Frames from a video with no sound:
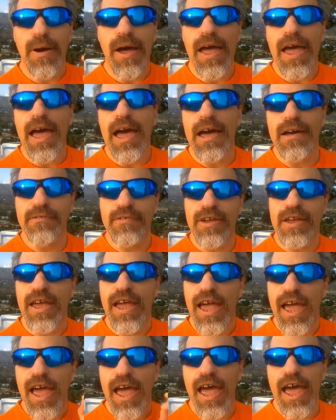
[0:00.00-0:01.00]
having
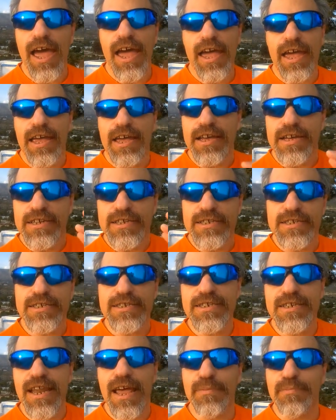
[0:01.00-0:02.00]
a
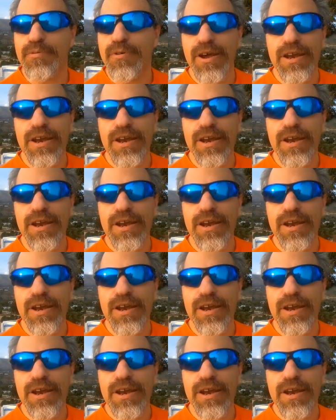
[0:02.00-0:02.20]
snap wedding.